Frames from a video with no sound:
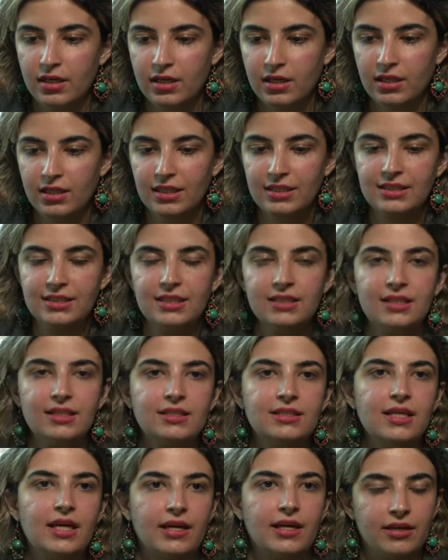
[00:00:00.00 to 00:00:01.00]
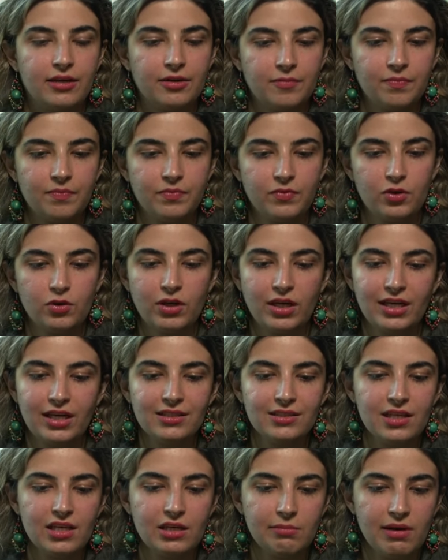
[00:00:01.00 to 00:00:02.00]
let's say they take. You can't
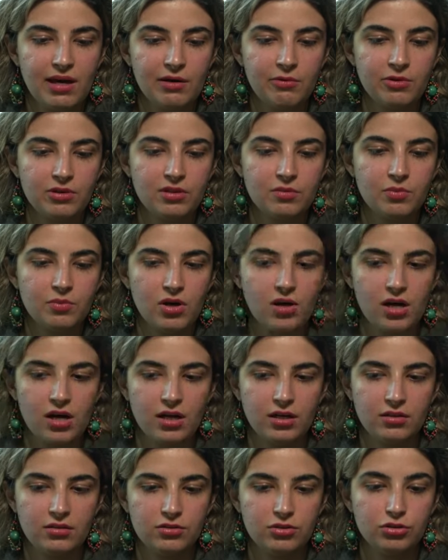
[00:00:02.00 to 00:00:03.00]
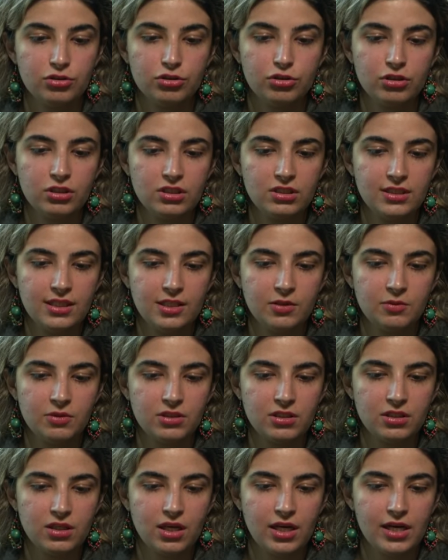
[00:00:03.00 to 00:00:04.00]
take back with the pawn. You could take with a
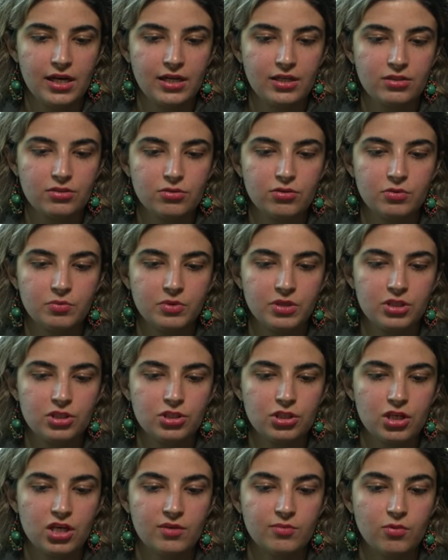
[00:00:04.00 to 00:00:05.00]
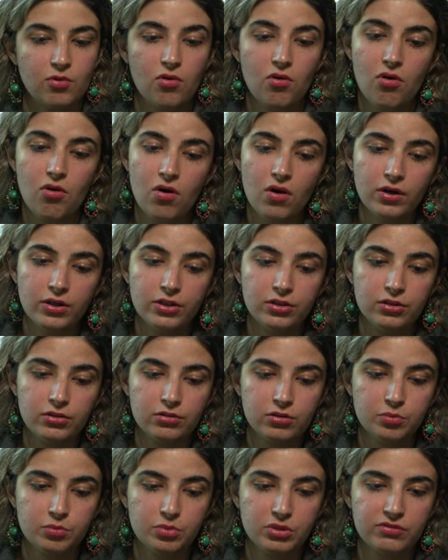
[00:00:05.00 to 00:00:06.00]
knight or bishop, or you
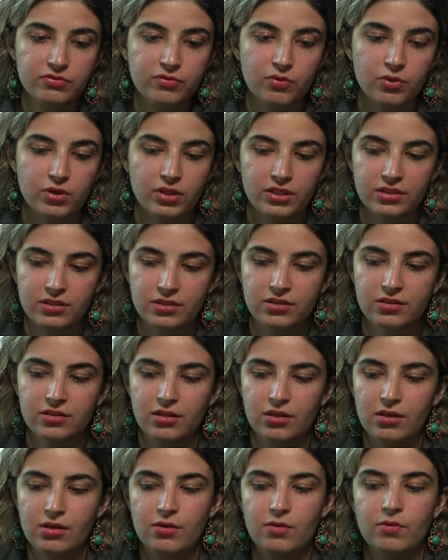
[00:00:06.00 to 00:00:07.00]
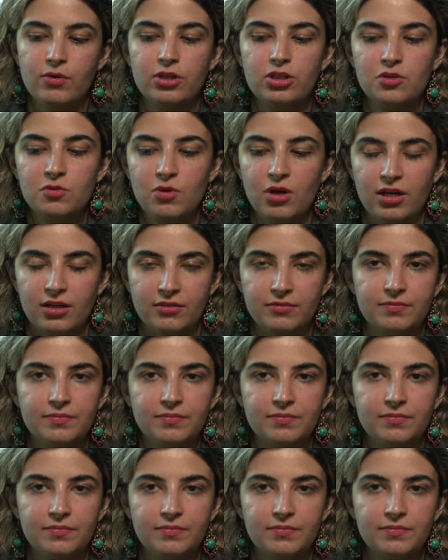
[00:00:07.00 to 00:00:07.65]
could be for it. Which one?